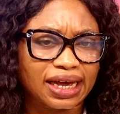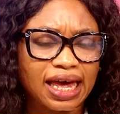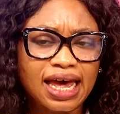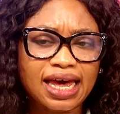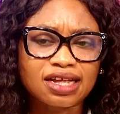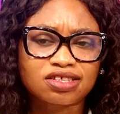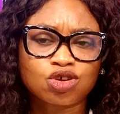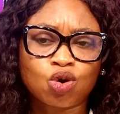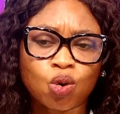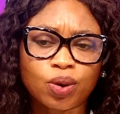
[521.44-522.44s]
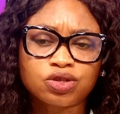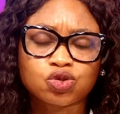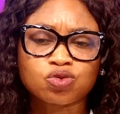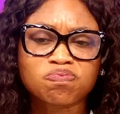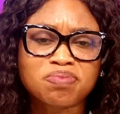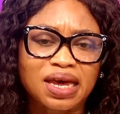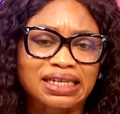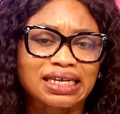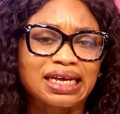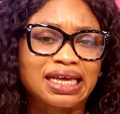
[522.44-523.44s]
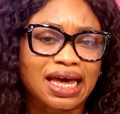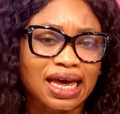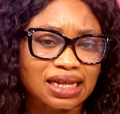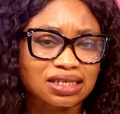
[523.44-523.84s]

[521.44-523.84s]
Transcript: it's going to make the gains